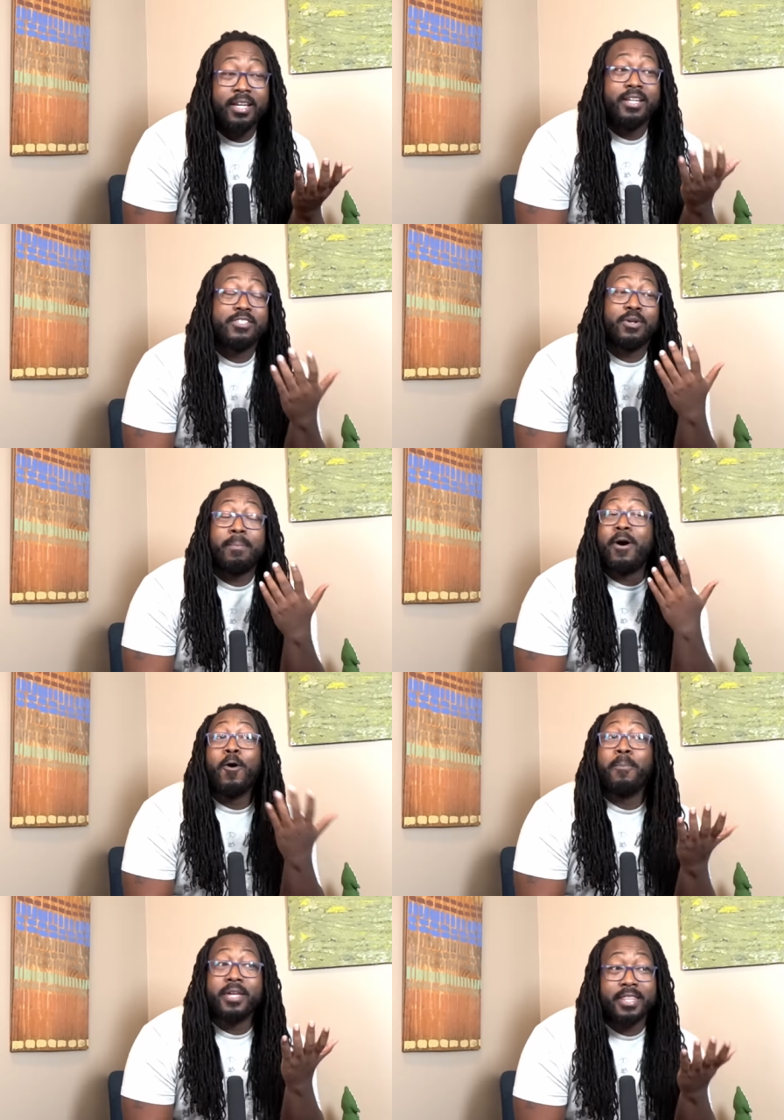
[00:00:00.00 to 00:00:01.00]
So I'm
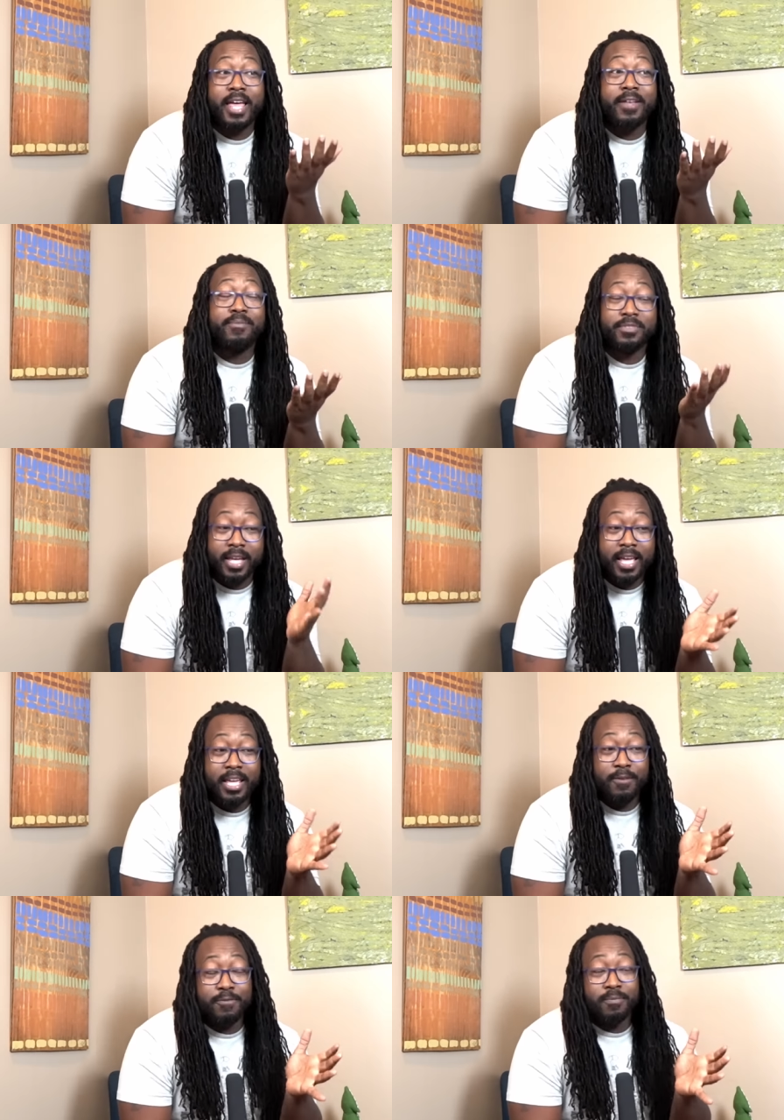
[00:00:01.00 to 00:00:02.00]
hoping that
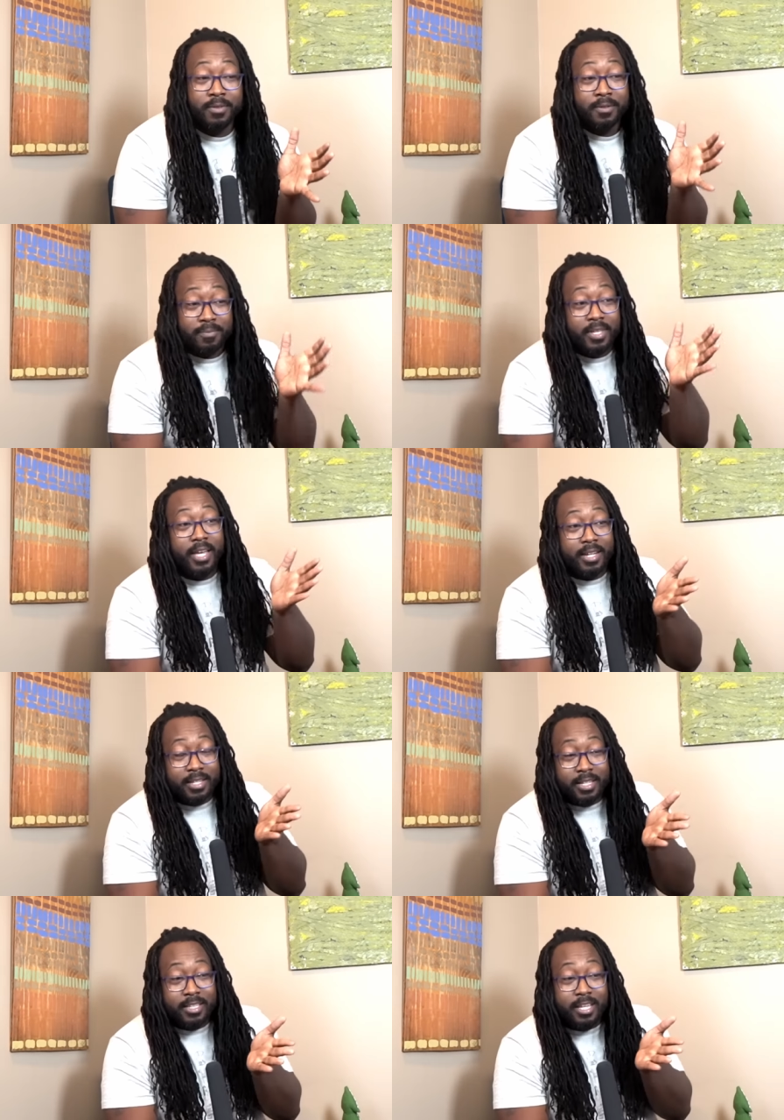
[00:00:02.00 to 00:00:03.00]
Dave can
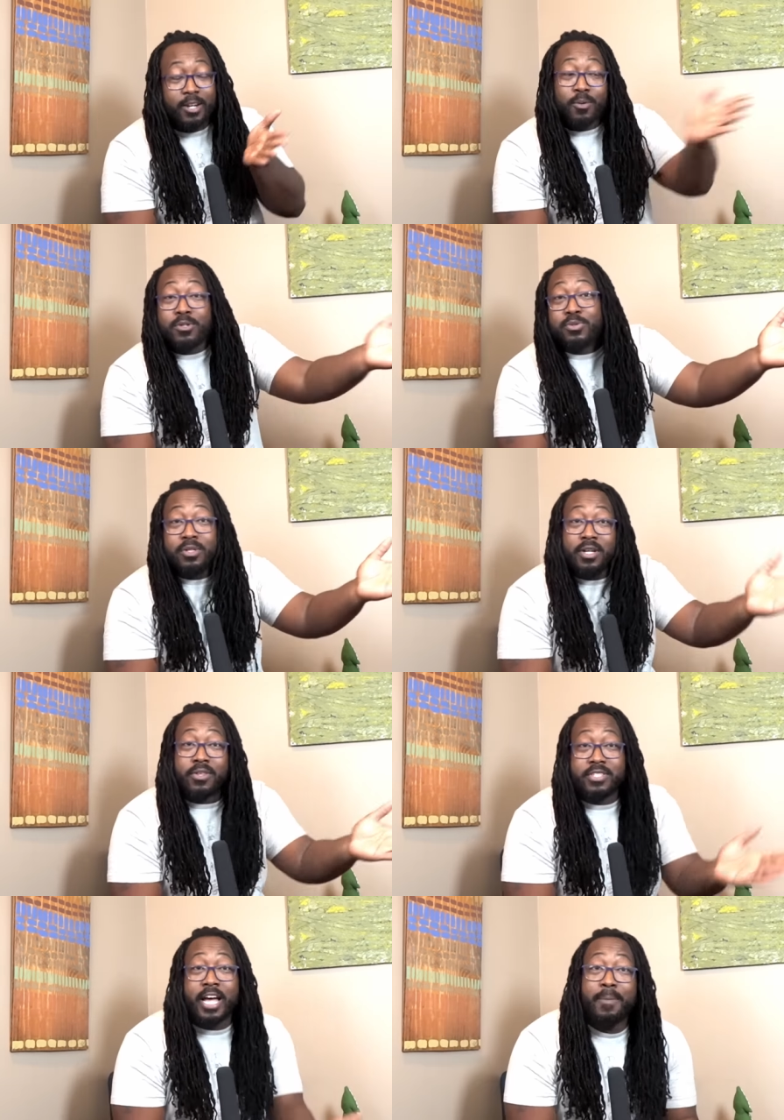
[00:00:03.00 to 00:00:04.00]
get on to
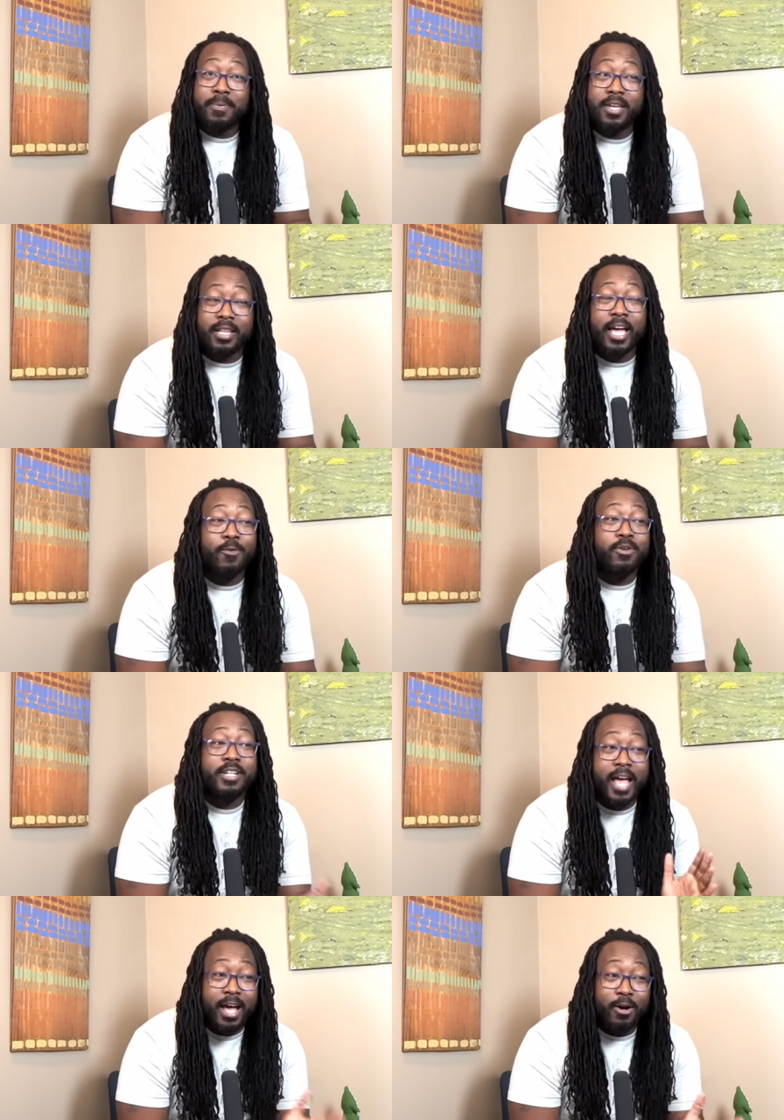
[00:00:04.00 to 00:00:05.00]
another topic. Like we're
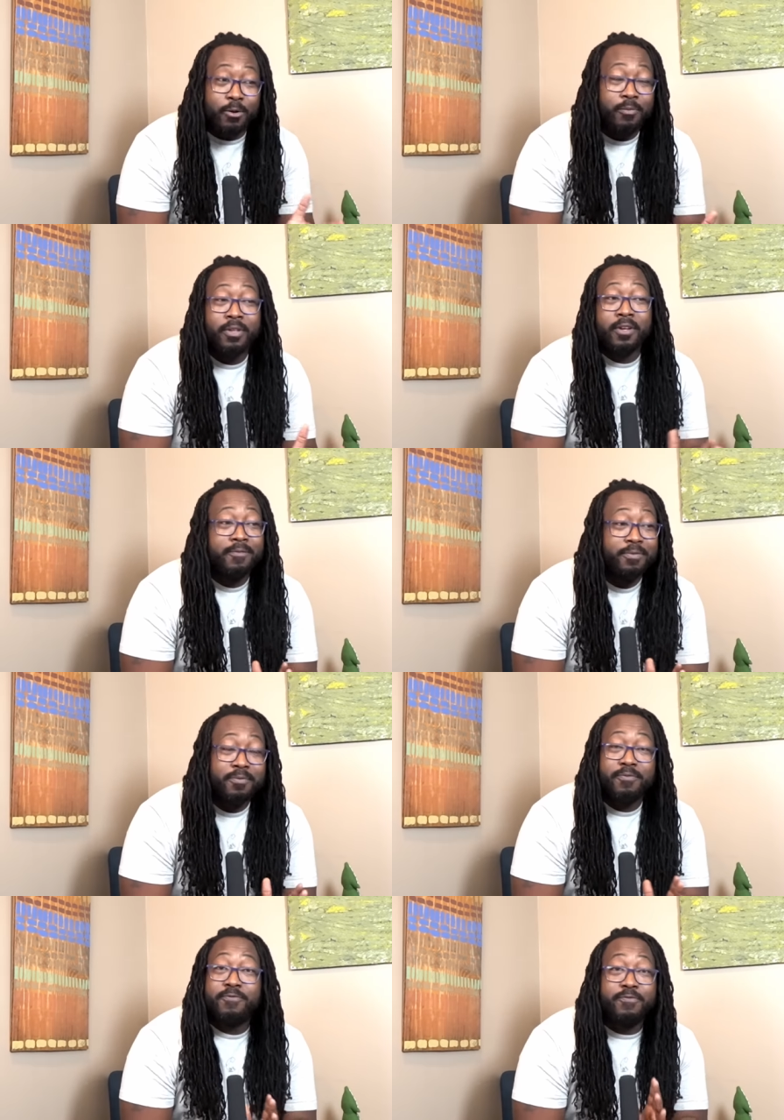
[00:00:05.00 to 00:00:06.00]
now
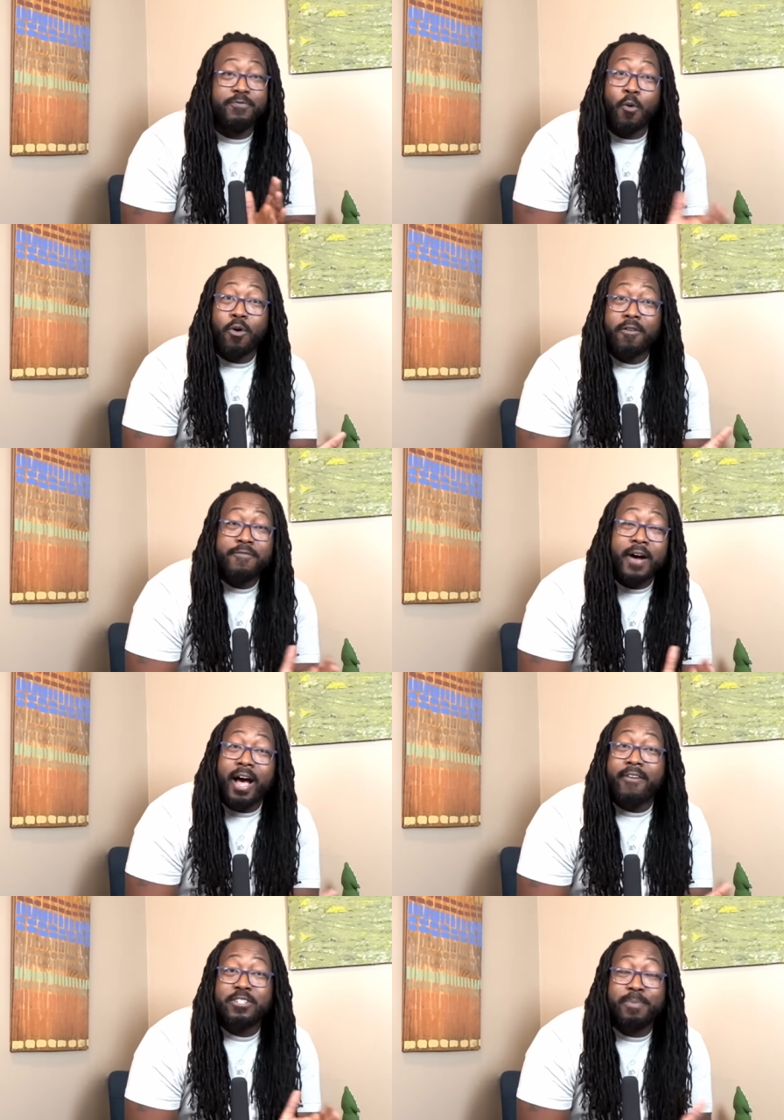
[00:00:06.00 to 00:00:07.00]
four or
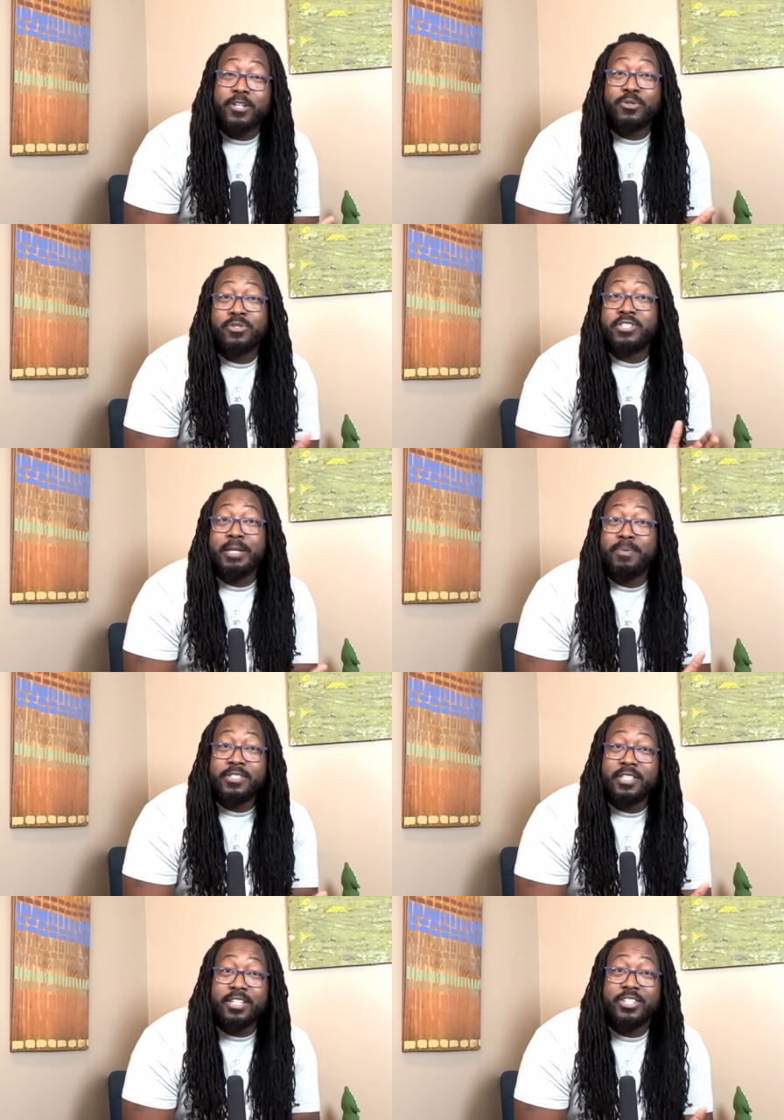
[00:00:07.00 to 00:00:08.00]
five specials deep
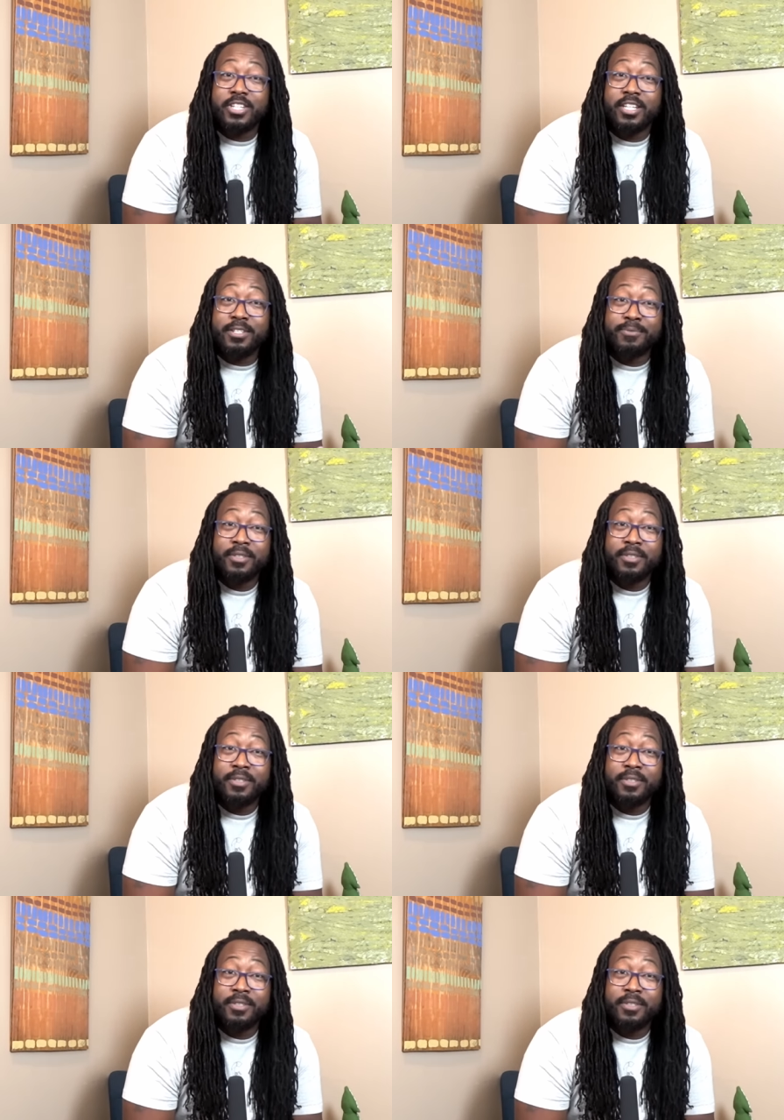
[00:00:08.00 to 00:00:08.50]
into this shit.